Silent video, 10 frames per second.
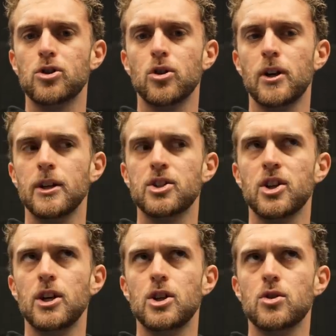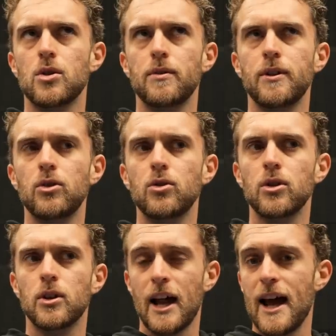So let's say serving to
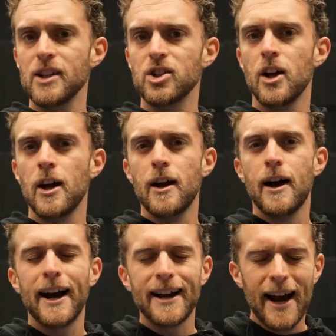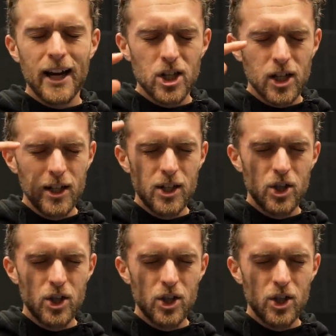the glass. I actually